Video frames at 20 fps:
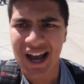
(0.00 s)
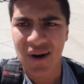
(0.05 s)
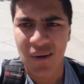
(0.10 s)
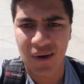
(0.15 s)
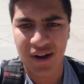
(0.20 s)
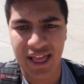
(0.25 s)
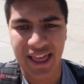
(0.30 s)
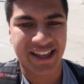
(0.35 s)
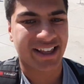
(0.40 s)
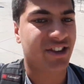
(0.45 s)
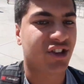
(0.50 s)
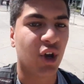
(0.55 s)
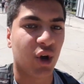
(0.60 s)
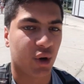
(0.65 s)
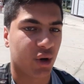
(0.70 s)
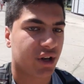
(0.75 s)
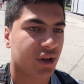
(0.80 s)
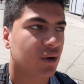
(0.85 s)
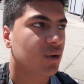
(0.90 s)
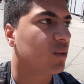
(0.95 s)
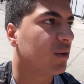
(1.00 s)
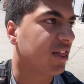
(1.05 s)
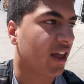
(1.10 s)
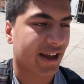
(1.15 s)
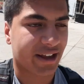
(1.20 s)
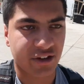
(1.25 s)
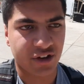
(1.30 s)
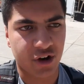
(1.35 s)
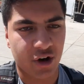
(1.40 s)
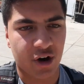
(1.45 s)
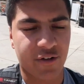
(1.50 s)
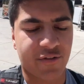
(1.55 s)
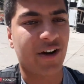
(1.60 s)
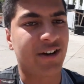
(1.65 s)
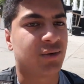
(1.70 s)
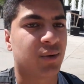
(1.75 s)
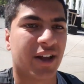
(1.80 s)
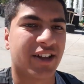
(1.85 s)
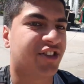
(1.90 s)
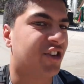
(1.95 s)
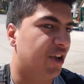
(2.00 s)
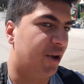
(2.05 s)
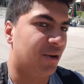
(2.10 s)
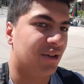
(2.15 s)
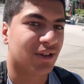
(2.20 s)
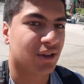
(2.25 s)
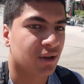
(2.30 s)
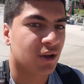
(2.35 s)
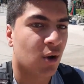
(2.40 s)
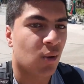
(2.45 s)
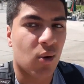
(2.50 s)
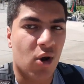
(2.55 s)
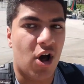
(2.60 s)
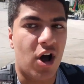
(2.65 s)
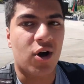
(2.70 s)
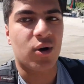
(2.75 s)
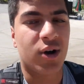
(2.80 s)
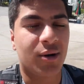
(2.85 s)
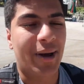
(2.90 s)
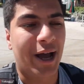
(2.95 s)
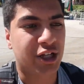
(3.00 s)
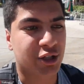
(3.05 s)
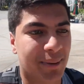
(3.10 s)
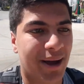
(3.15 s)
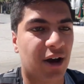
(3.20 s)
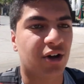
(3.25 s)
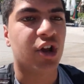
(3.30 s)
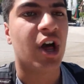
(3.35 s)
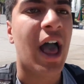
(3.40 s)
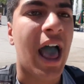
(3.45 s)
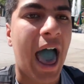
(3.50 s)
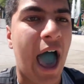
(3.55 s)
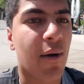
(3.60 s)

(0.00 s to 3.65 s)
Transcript: we're like, dude, with like, you know, our friends, we're like, dude, we're all going to Magic Mountain.